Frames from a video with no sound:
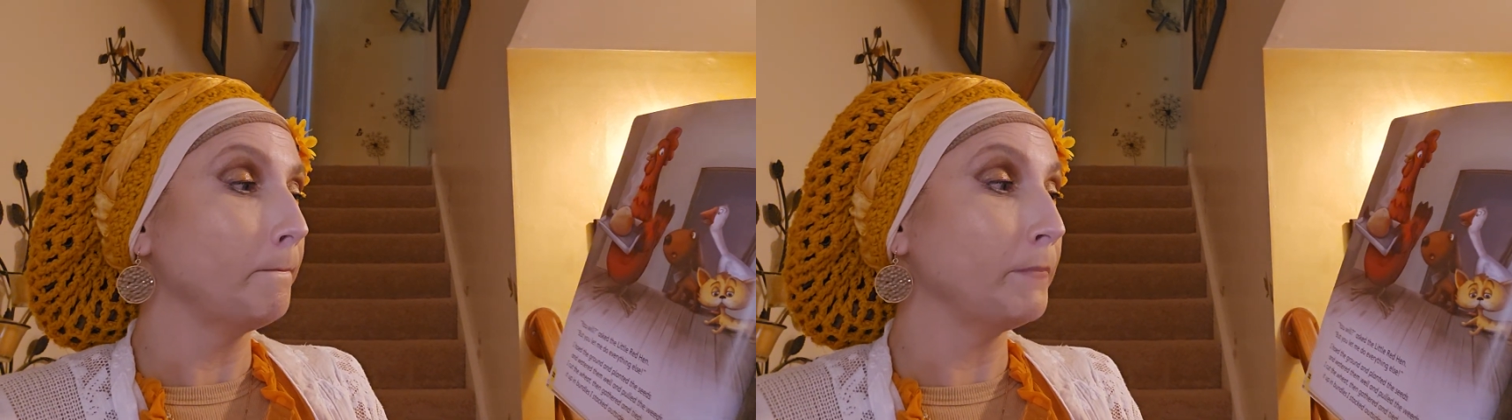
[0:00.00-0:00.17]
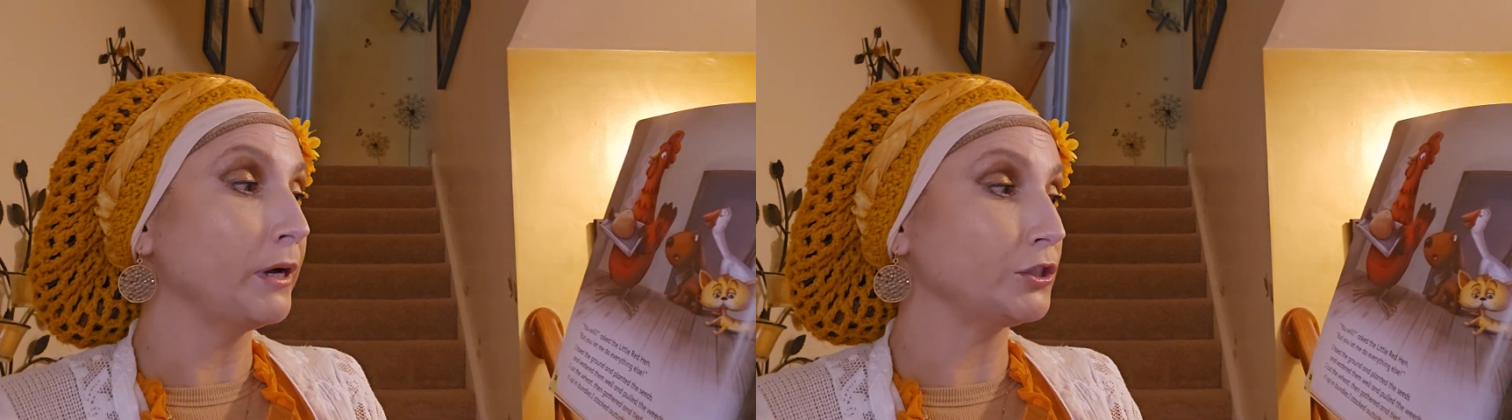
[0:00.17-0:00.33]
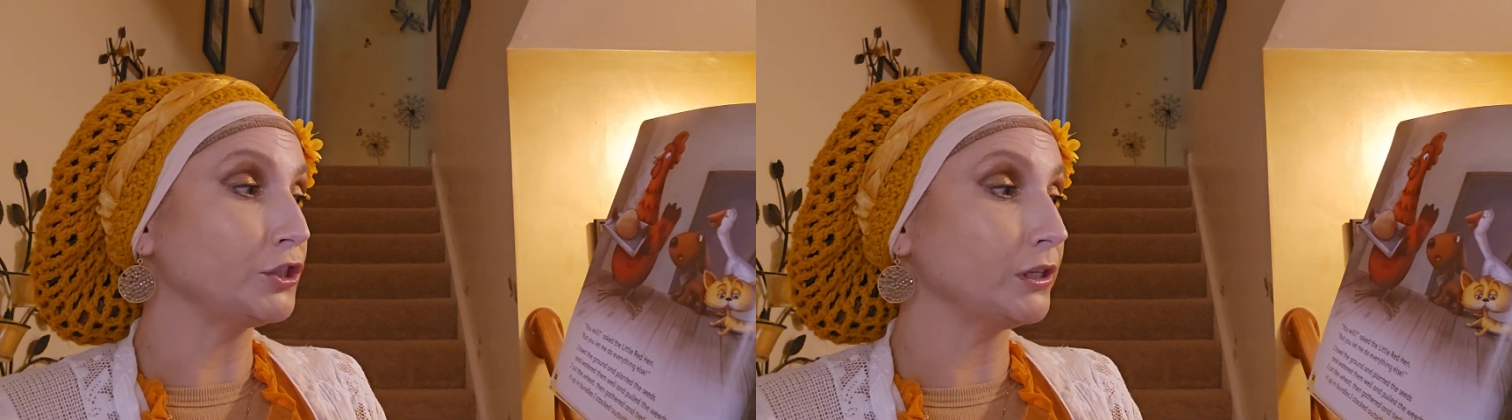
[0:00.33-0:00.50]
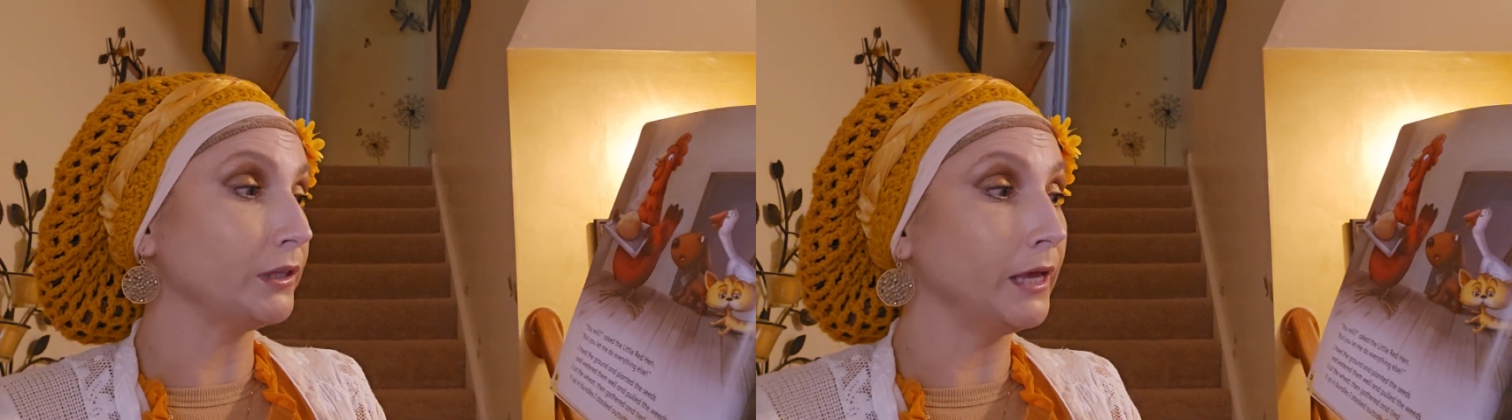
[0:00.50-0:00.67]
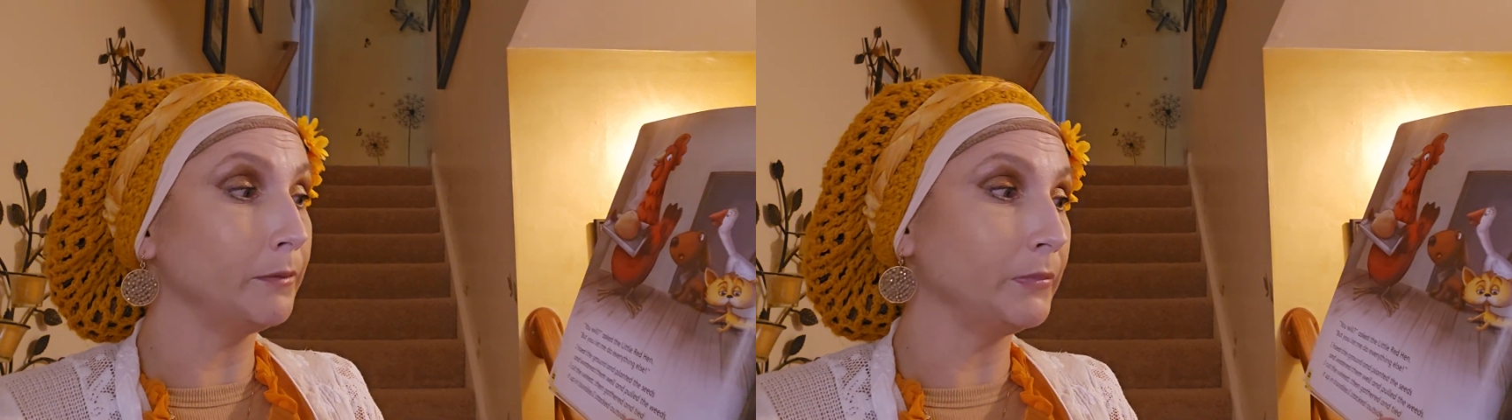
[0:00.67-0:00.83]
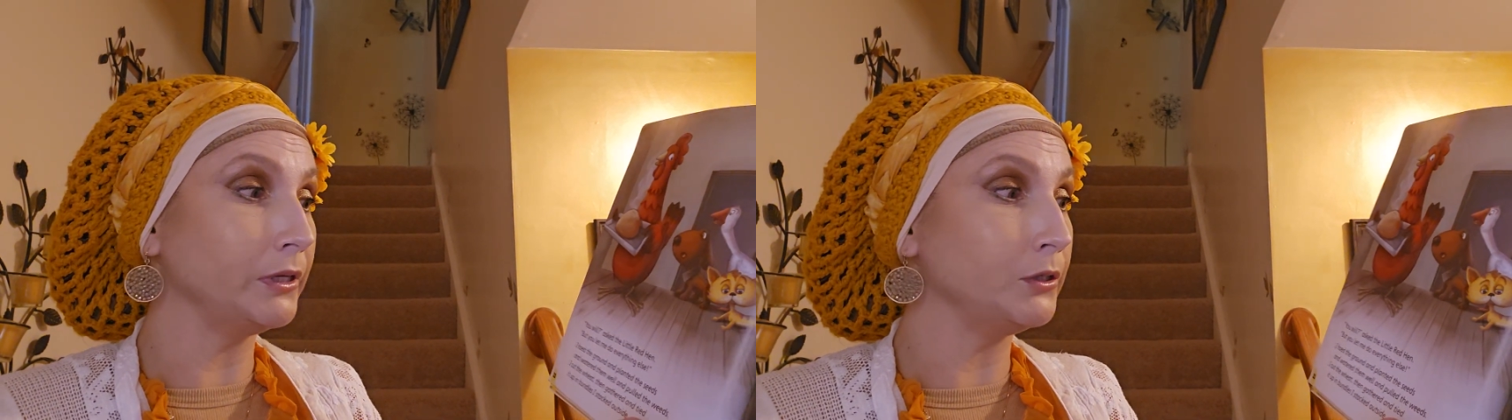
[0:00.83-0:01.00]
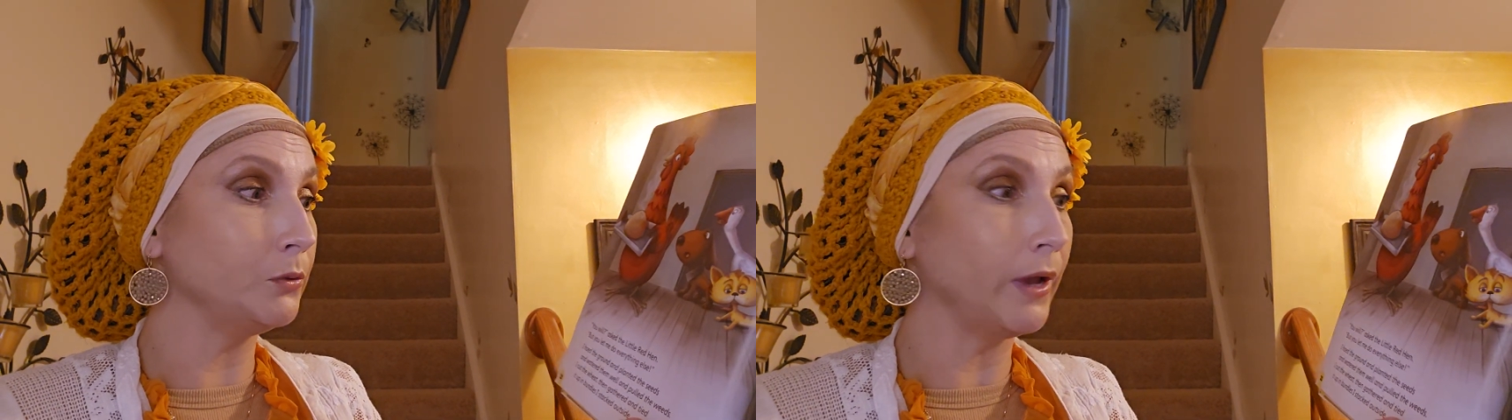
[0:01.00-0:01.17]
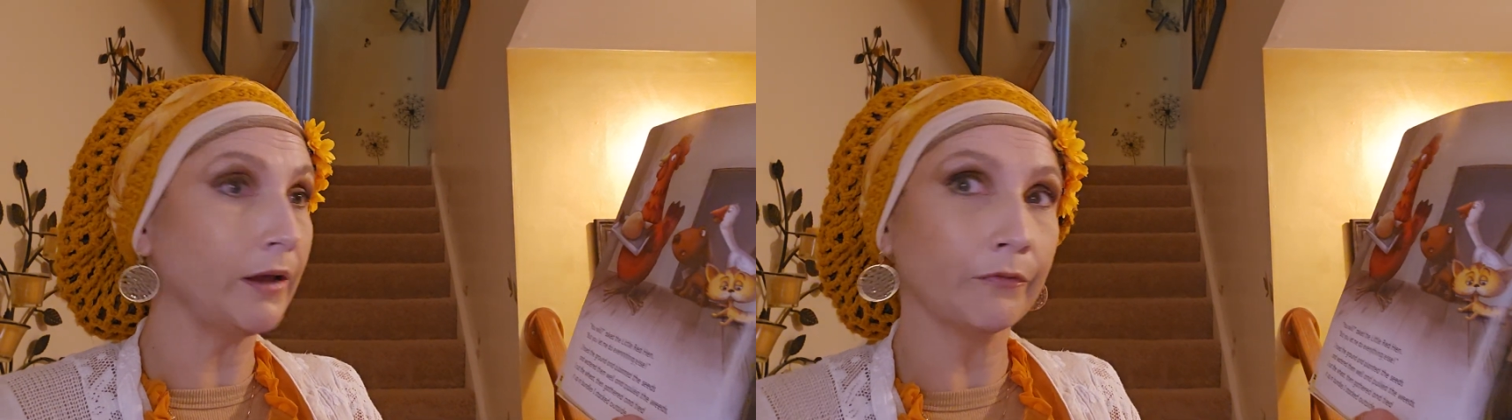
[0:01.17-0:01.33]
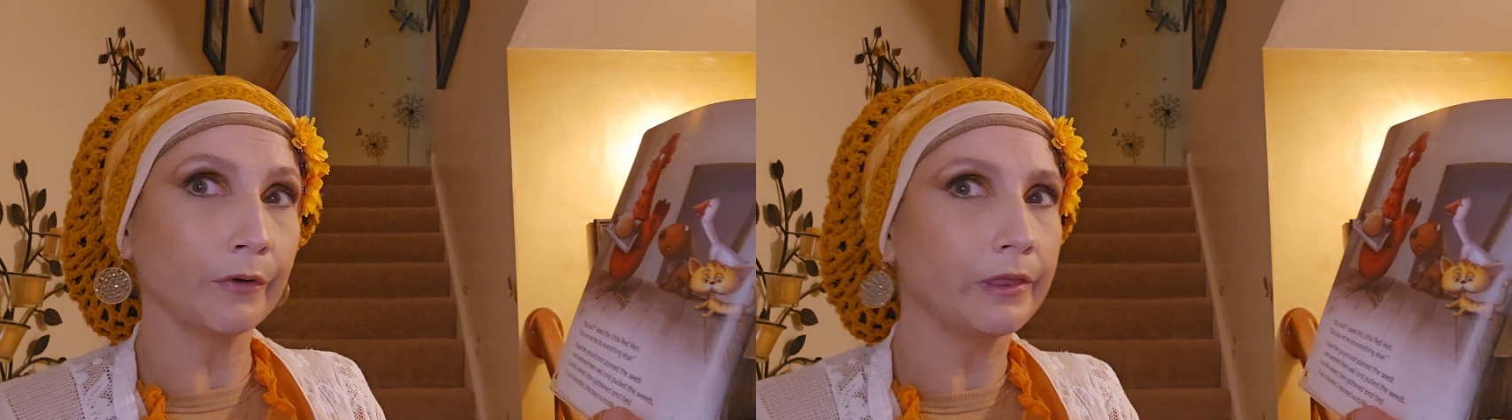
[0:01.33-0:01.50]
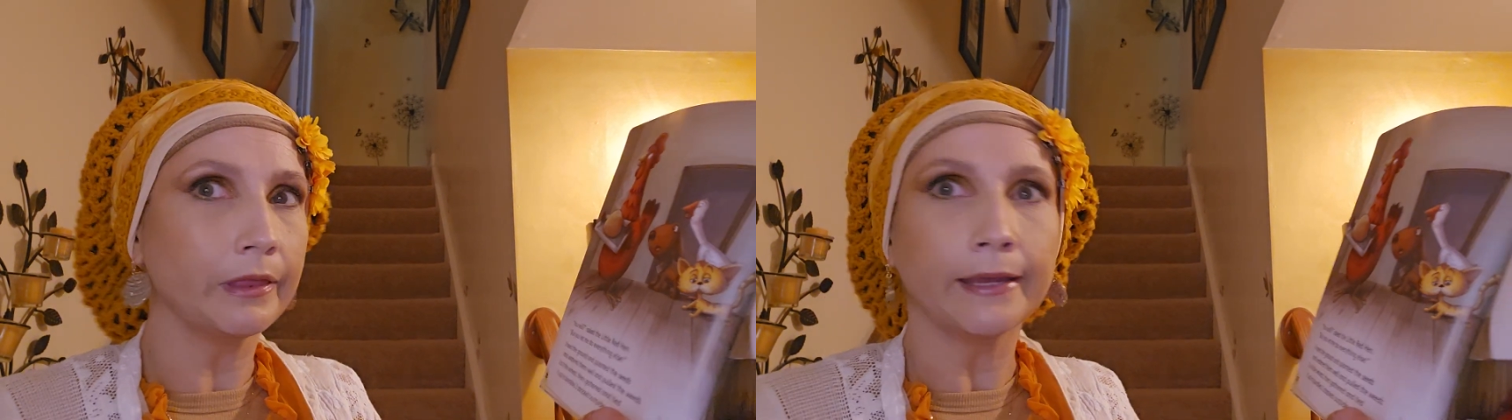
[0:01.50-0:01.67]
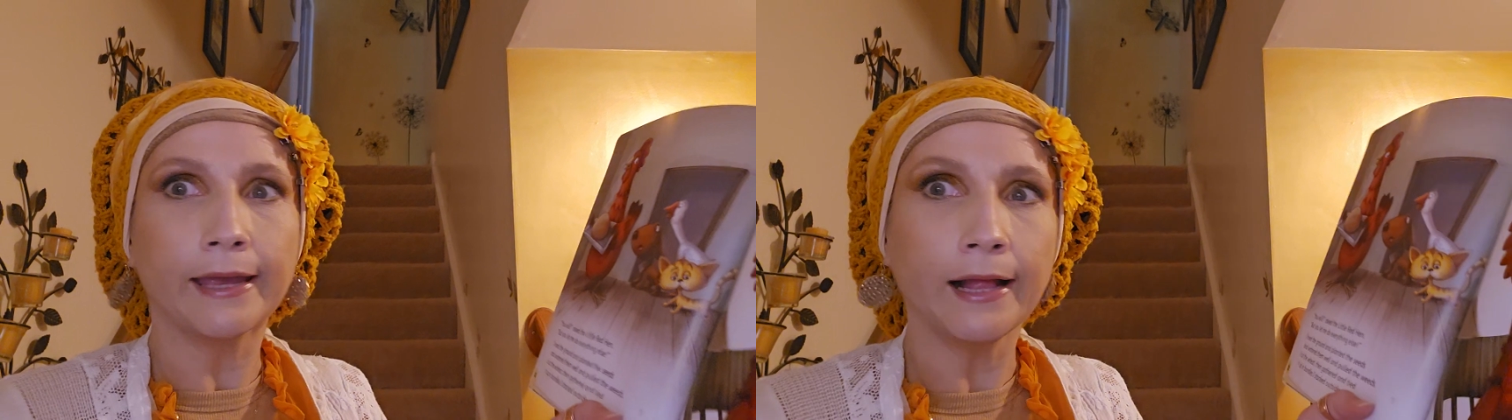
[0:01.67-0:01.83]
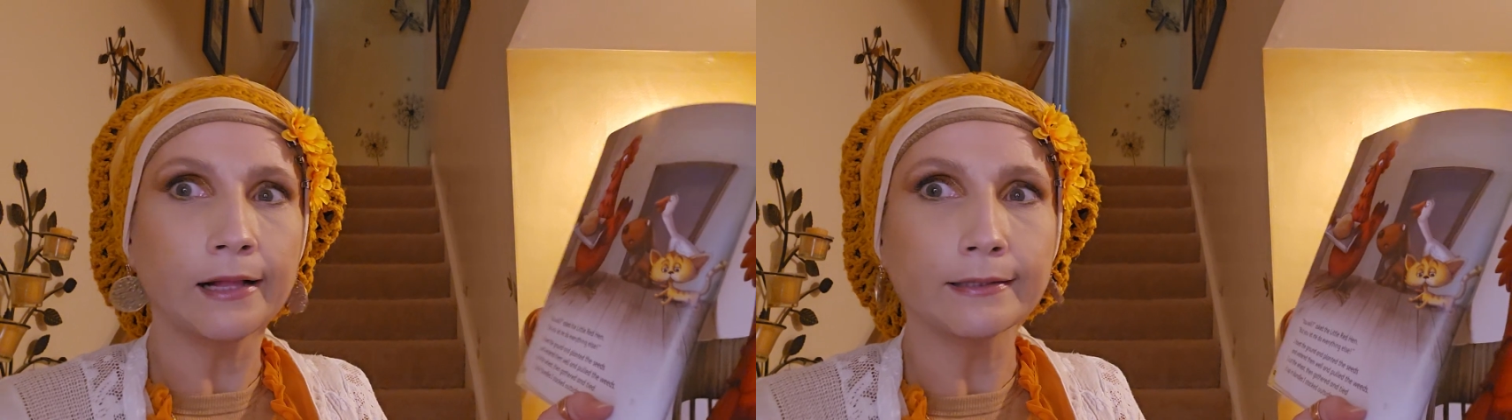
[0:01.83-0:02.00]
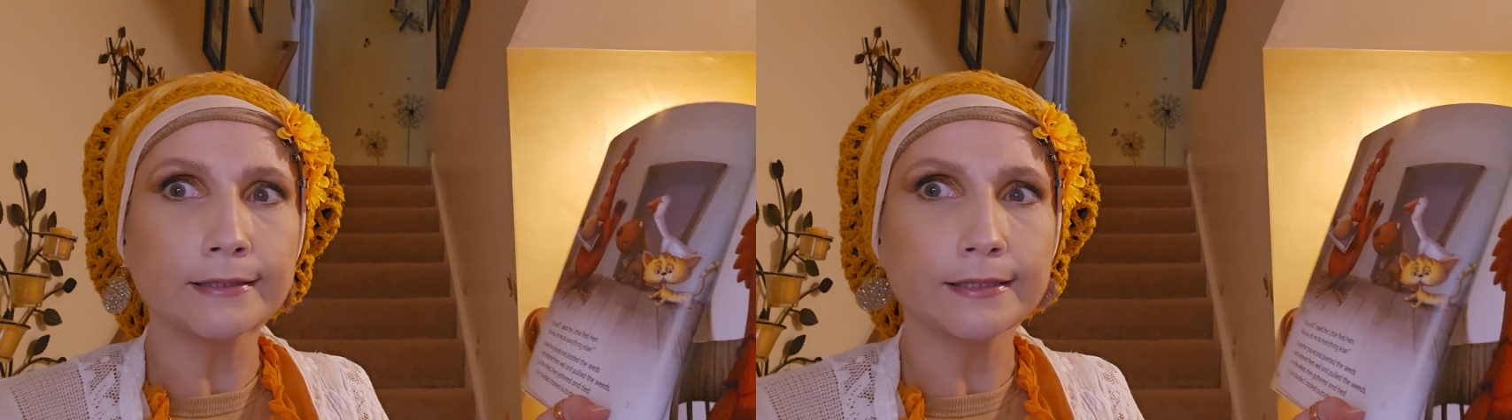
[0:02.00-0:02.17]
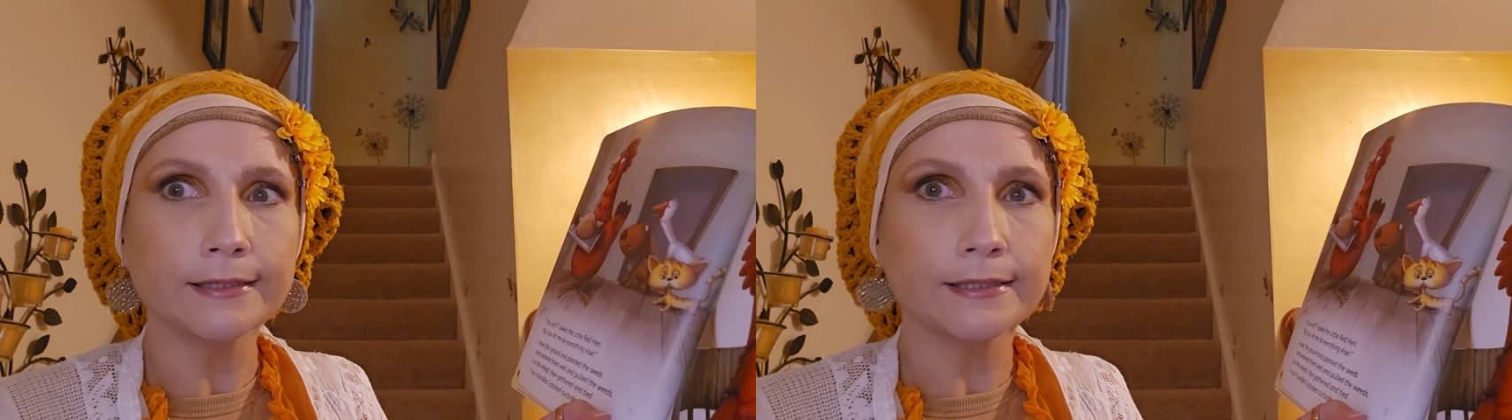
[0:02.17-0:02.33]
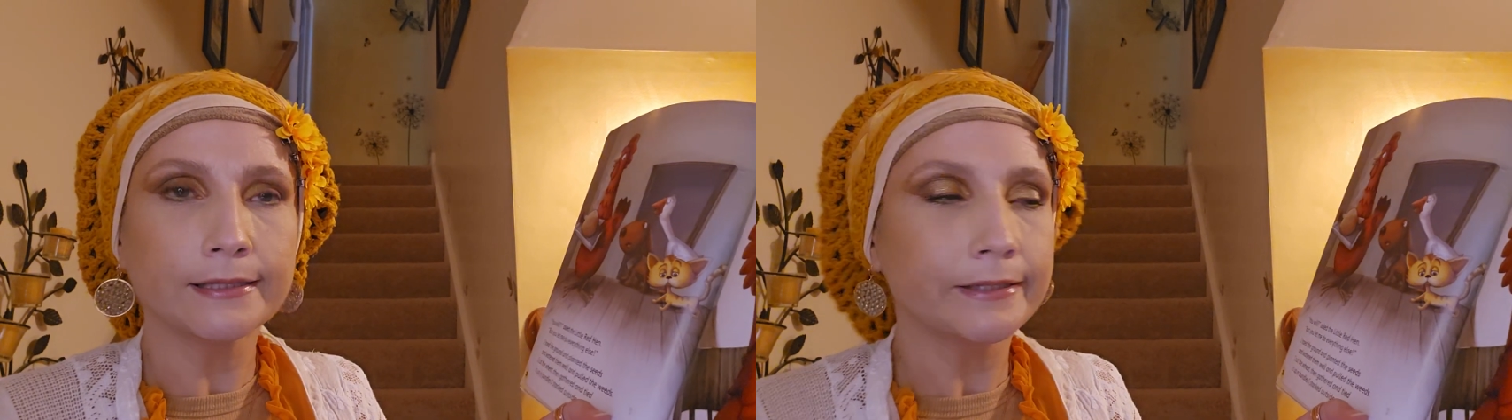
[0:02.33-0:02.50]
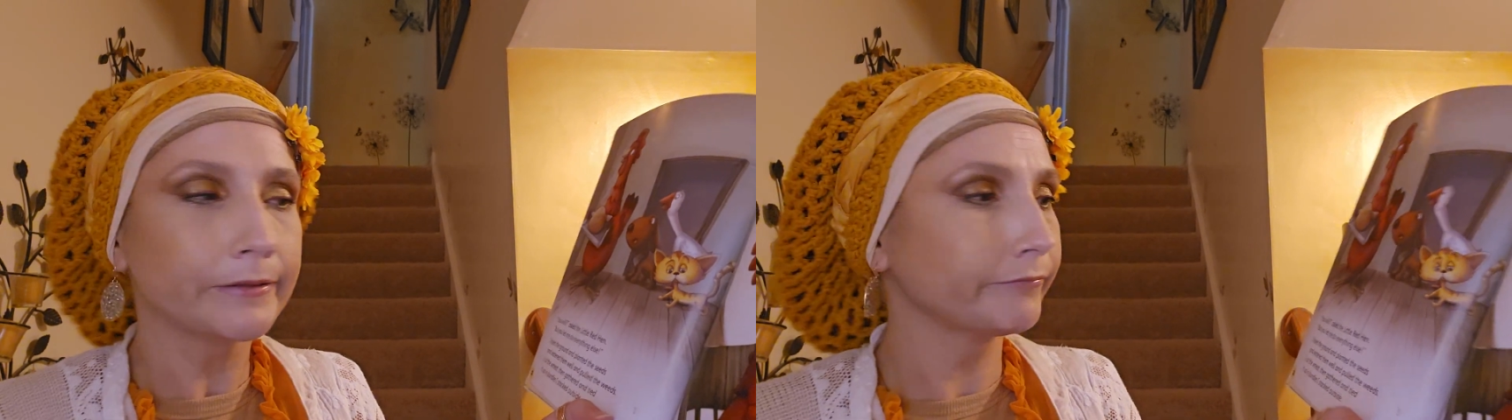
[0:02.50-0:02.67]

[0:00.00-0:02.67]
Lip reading: "But you let me do everything else."